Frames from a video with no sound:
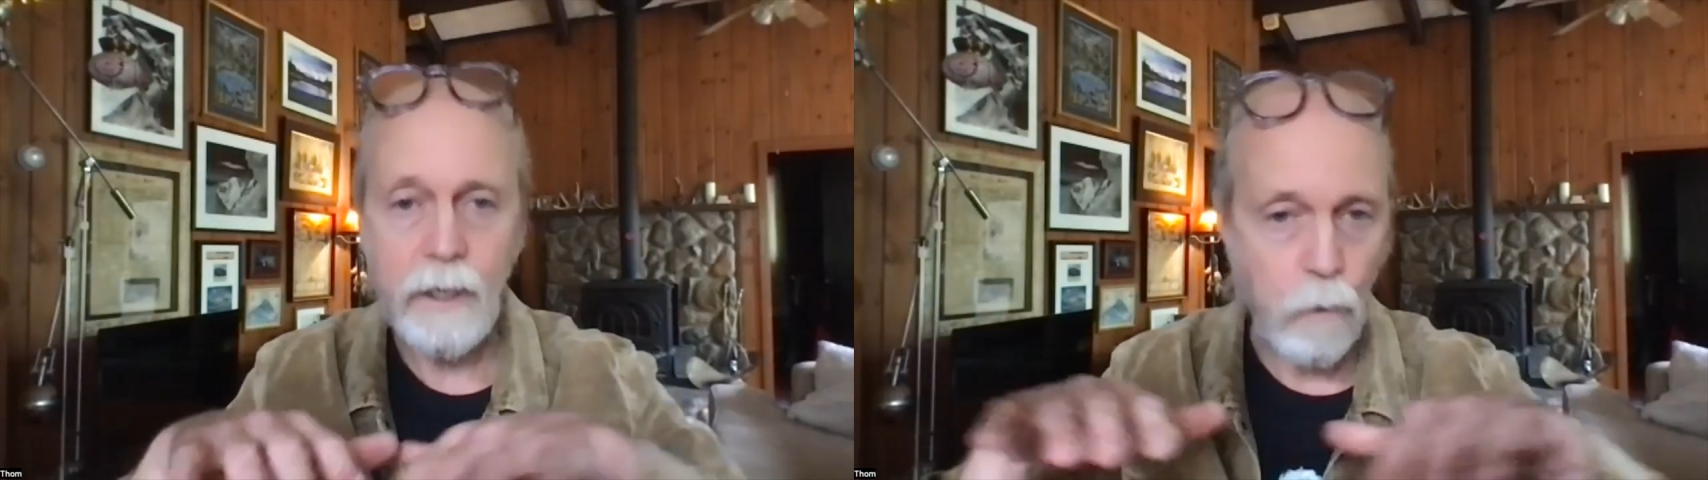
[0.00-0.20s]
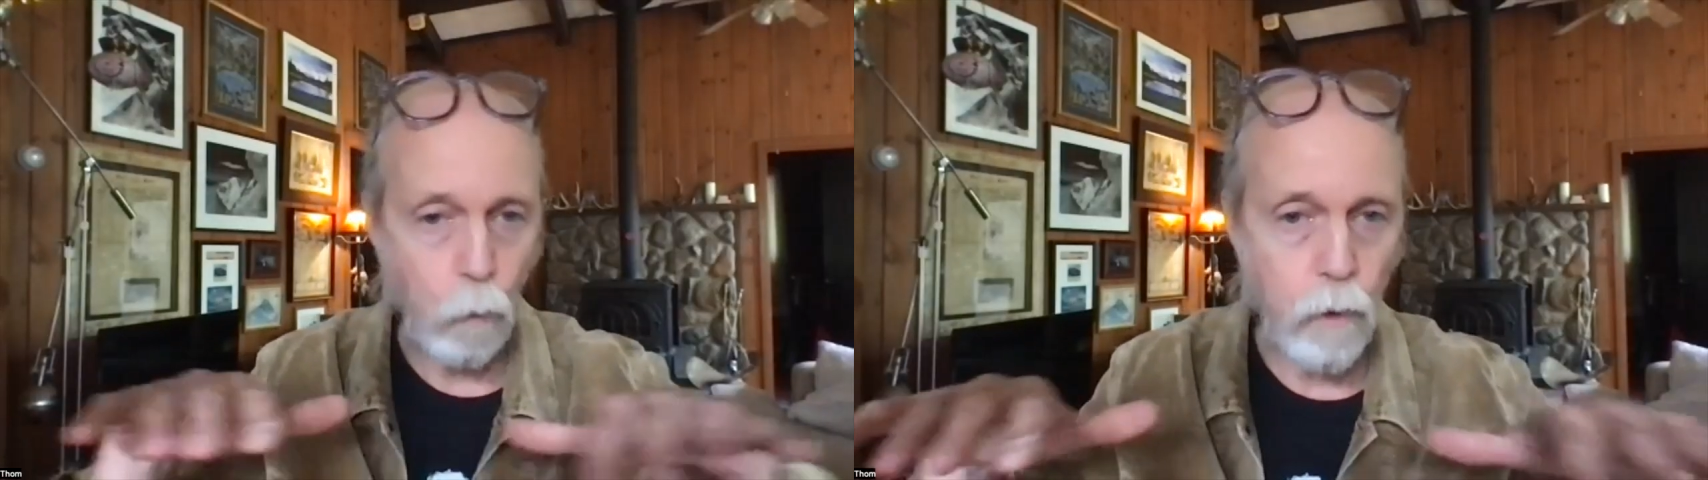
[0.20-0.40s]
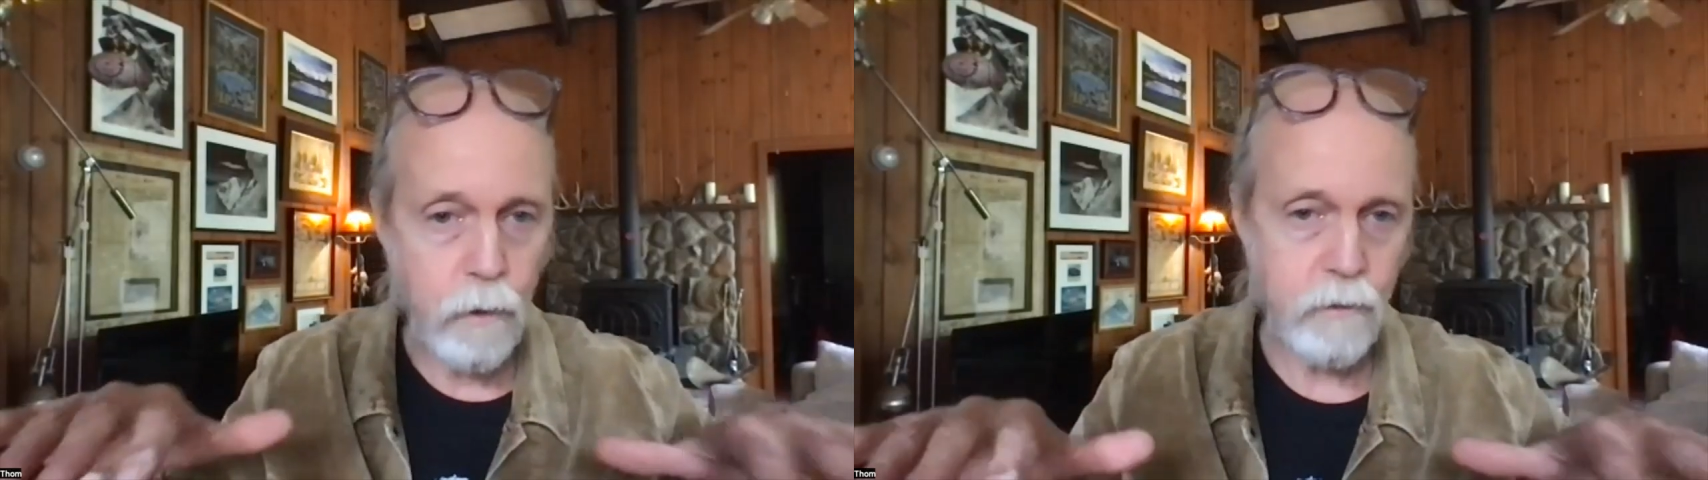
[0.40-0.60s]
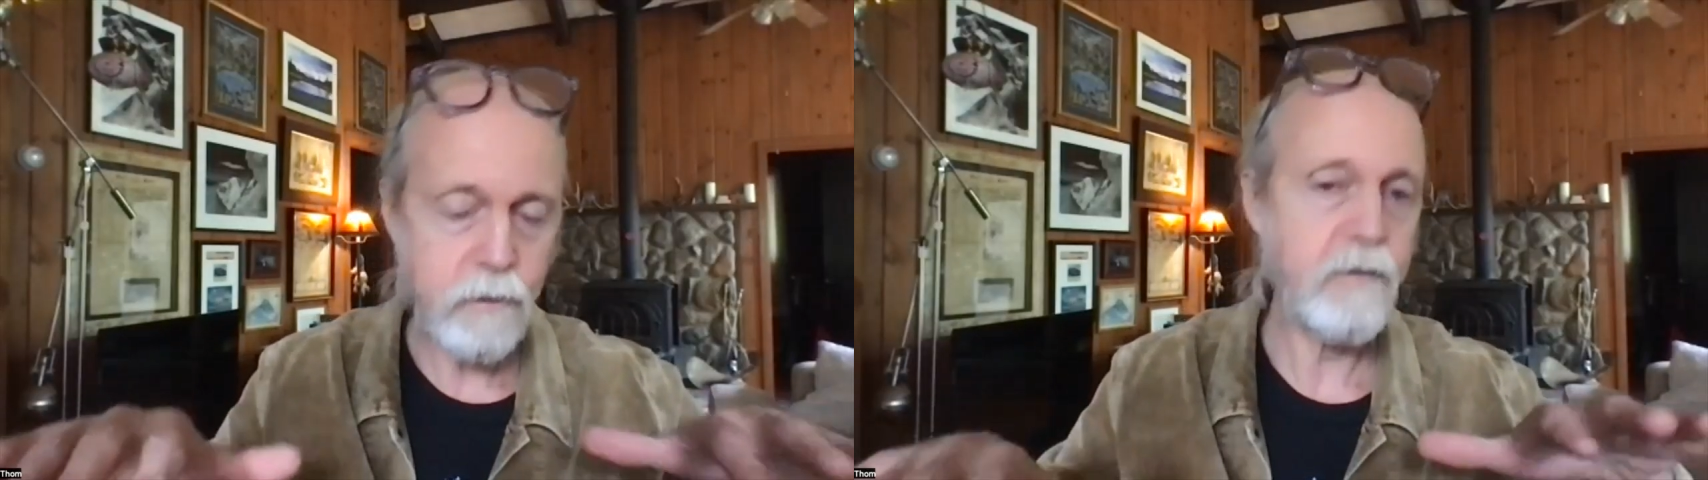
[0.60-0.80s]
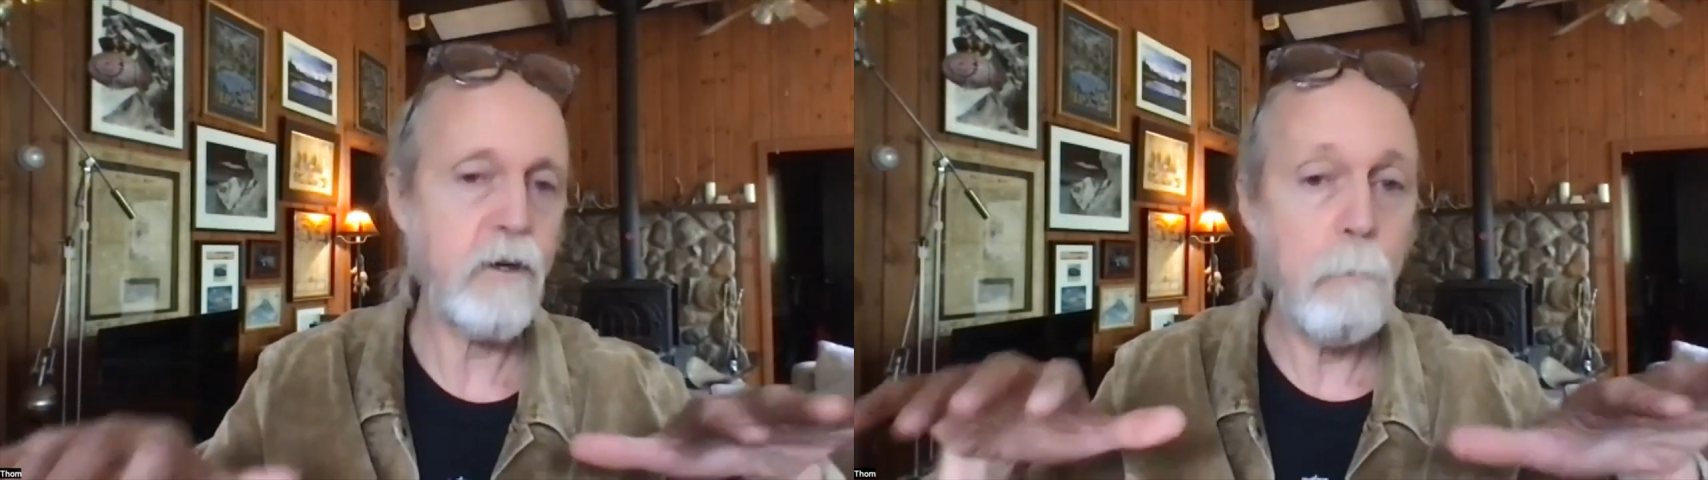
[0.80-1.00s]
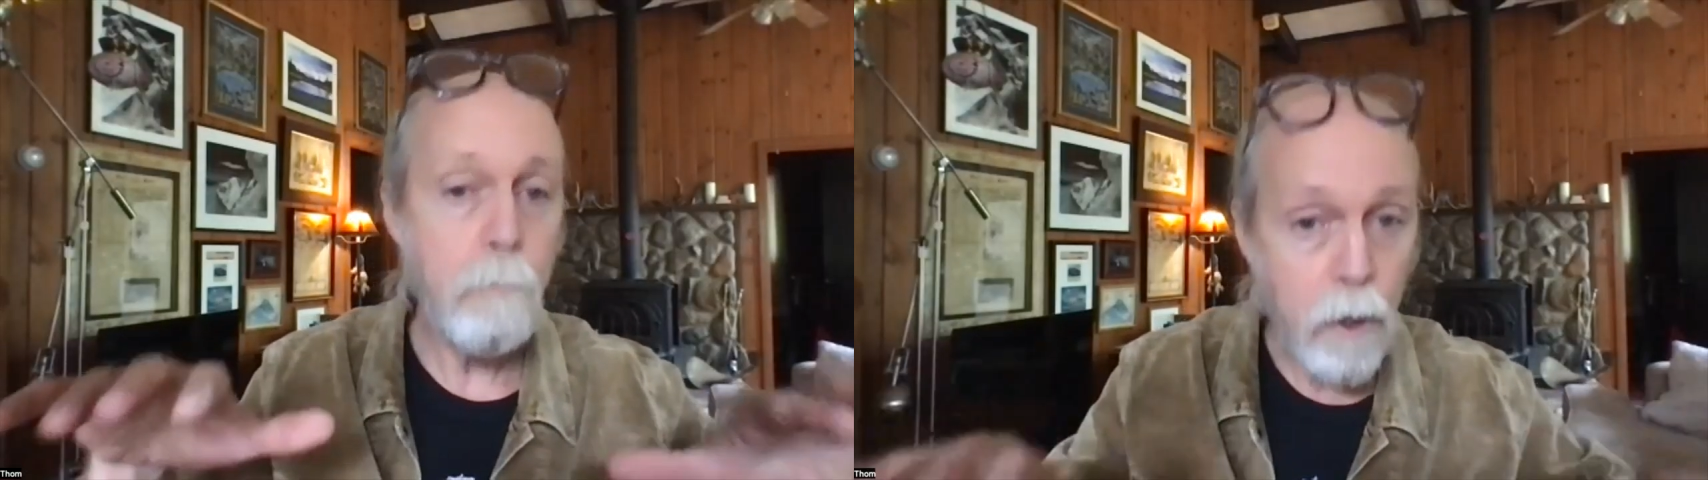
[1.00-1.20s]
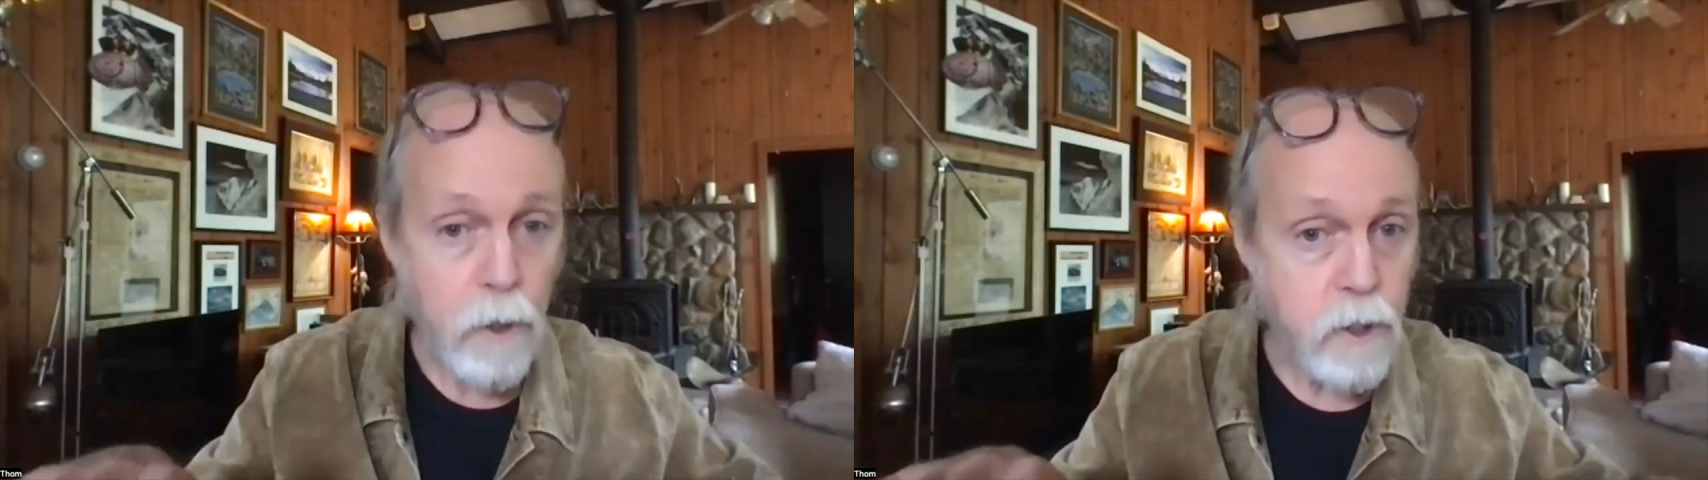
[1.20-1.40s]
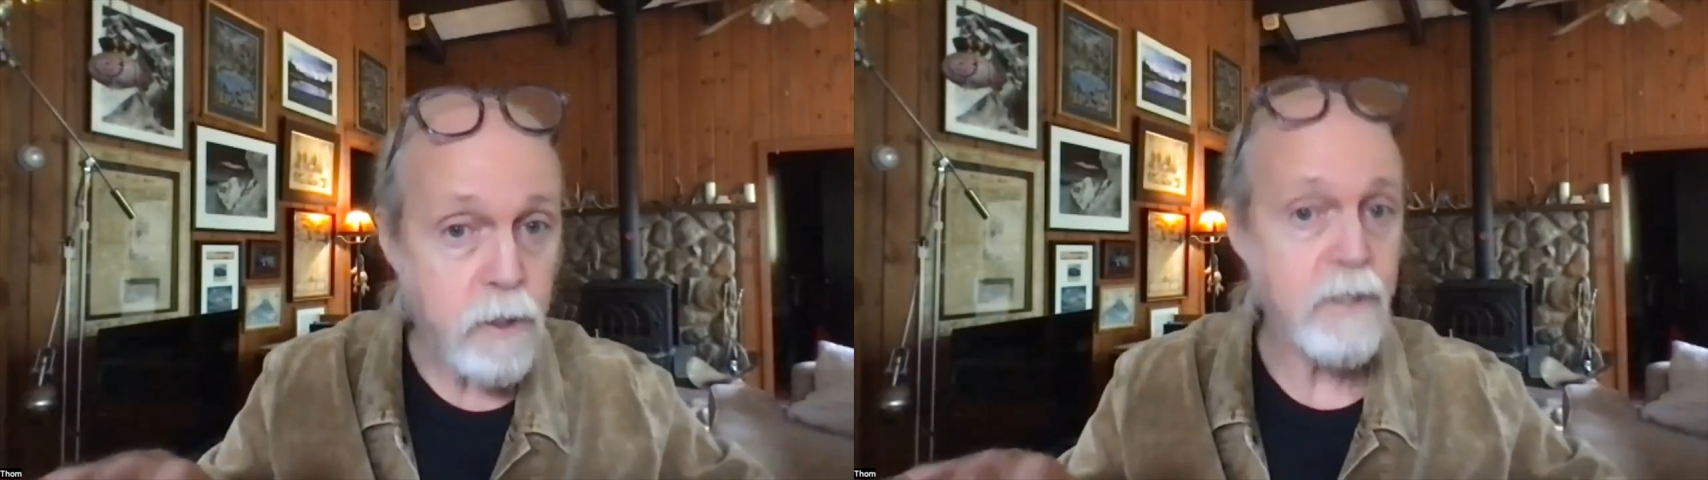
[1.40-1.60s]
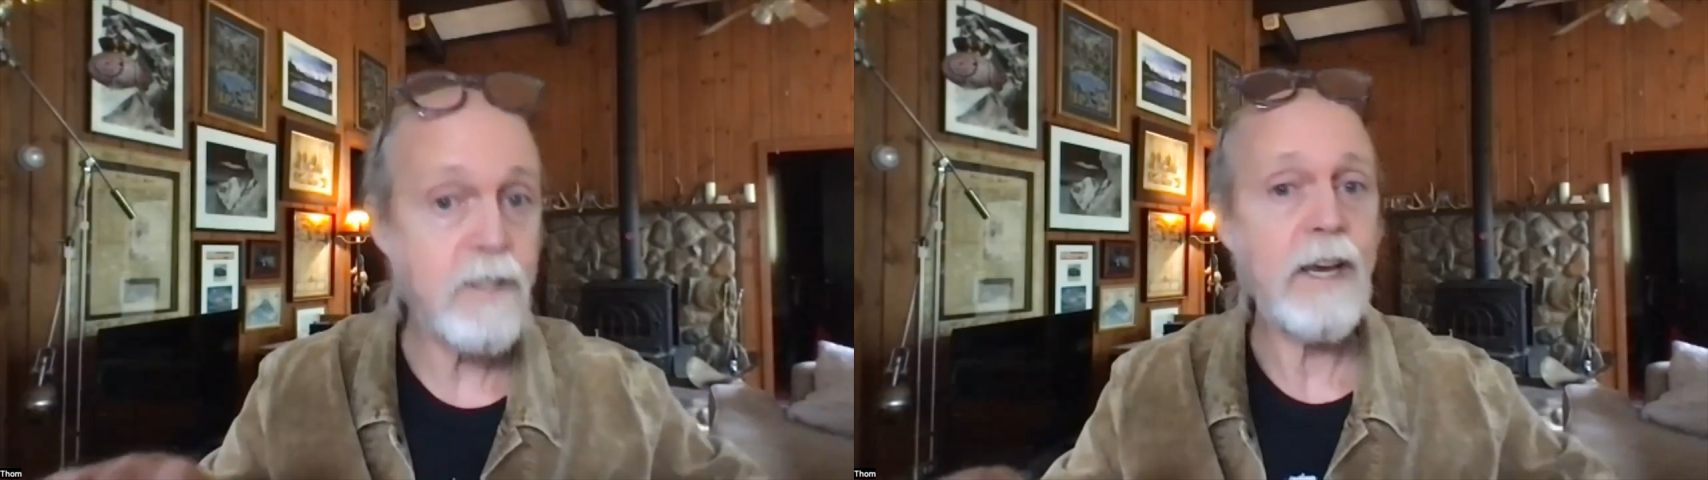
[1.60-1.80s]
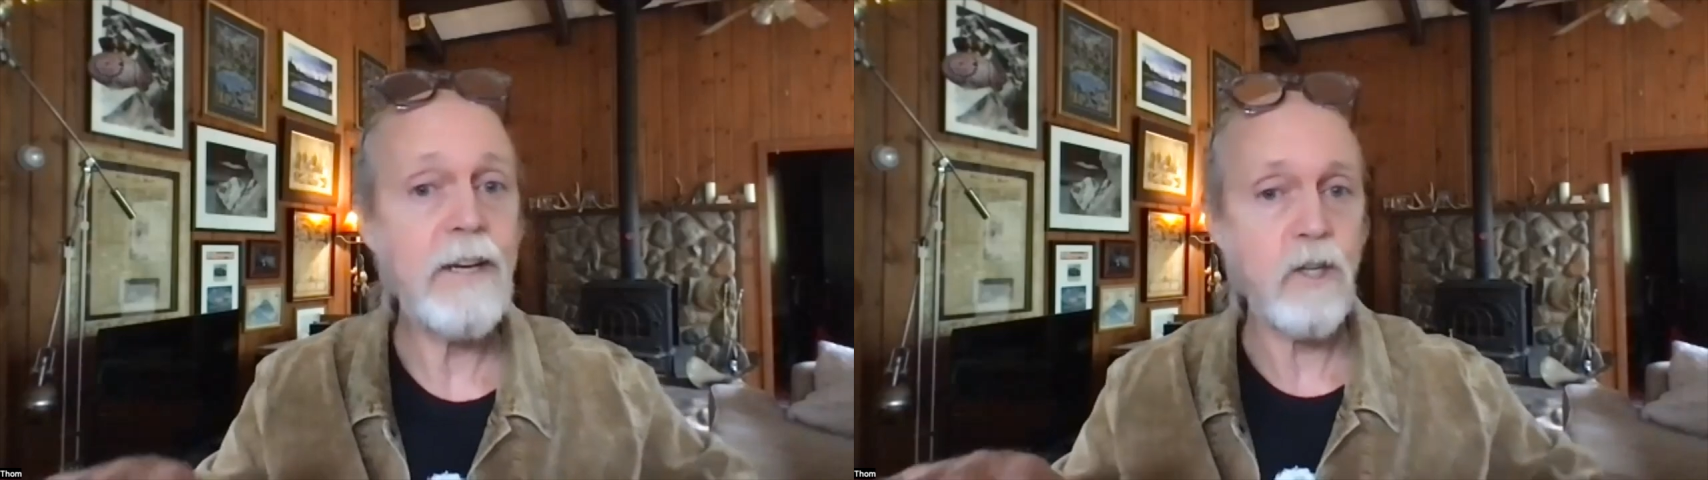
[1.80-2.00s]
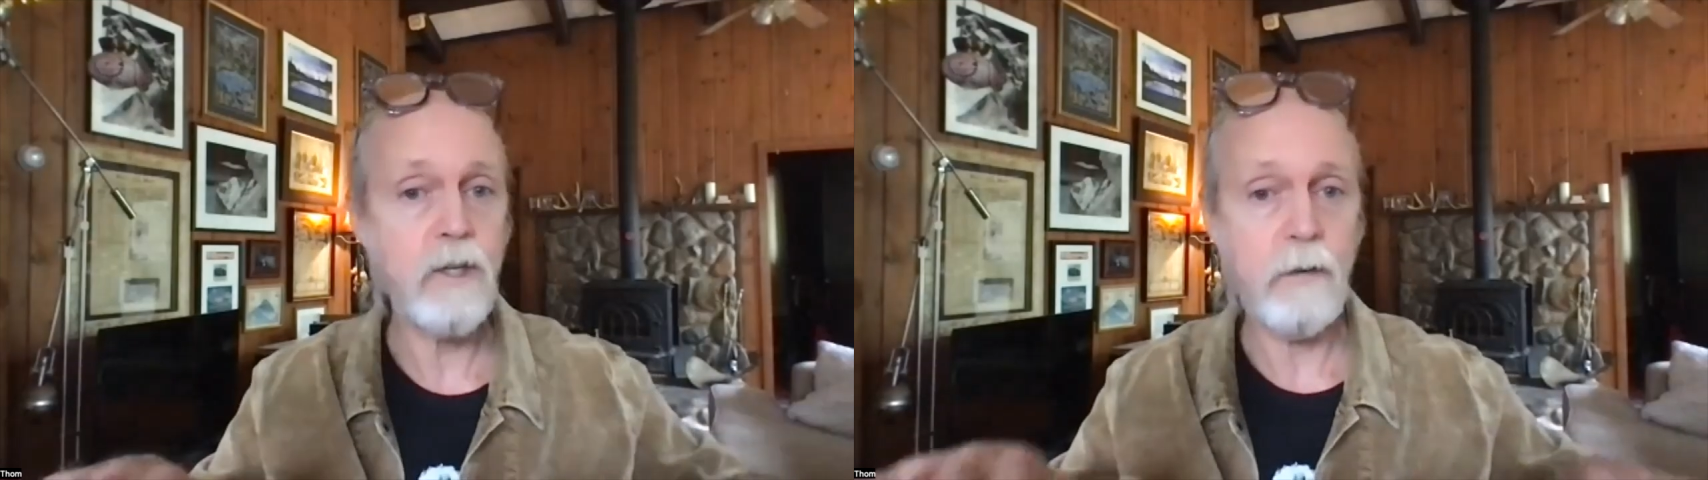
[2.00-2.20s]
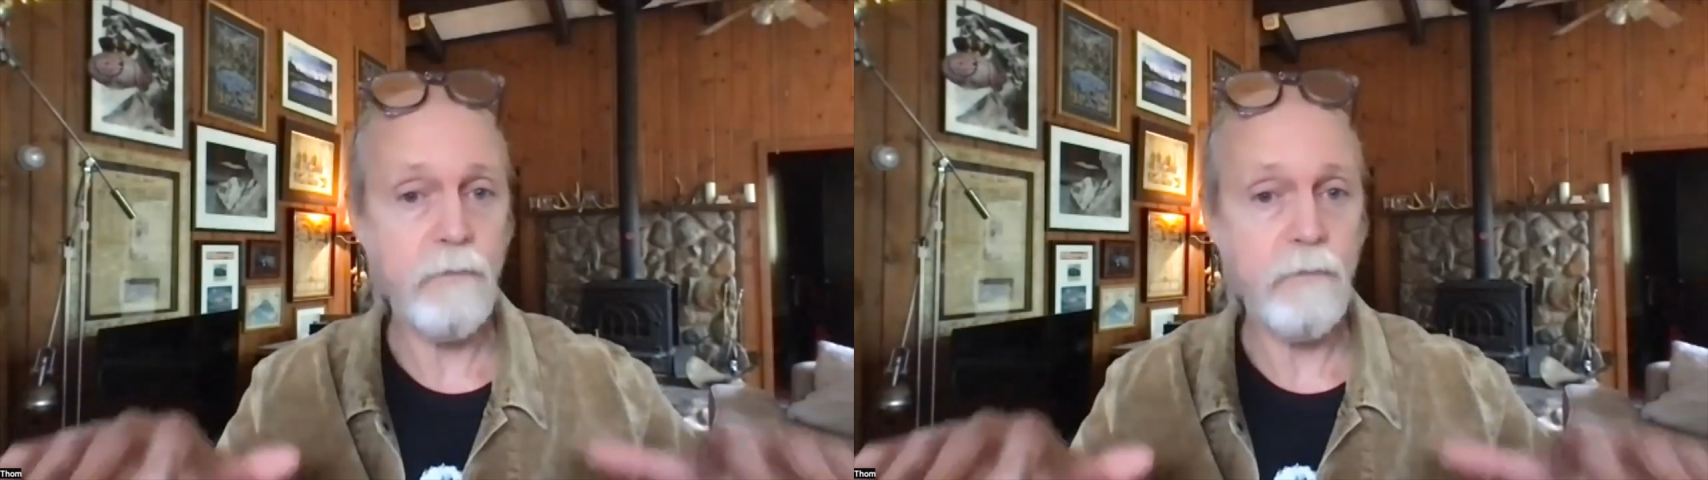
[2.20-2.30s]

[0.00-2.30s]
in the world of commercialization